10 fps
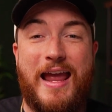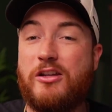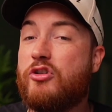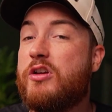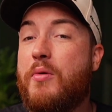
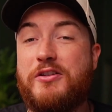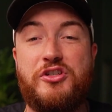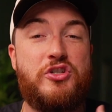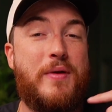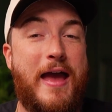answer any
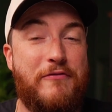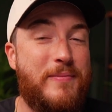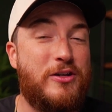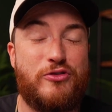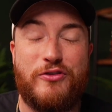questions you have, and
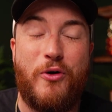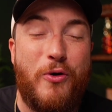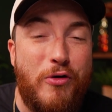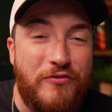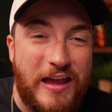make sure the
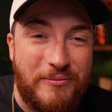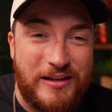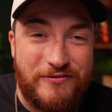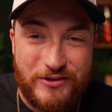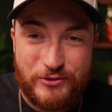whole
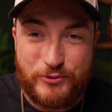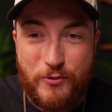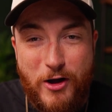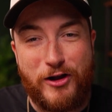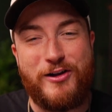family feels
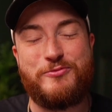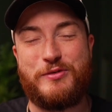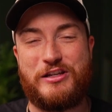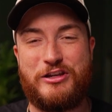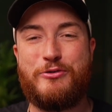welcomed
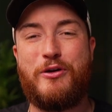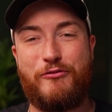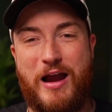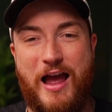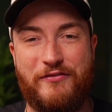when you
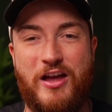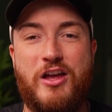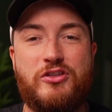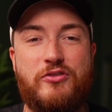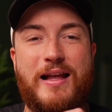arrive.
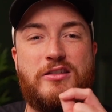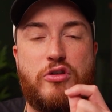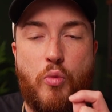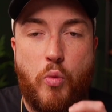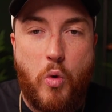So that's
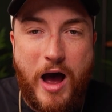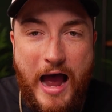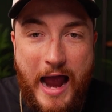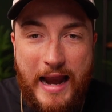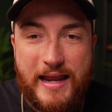the
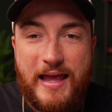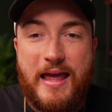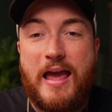why.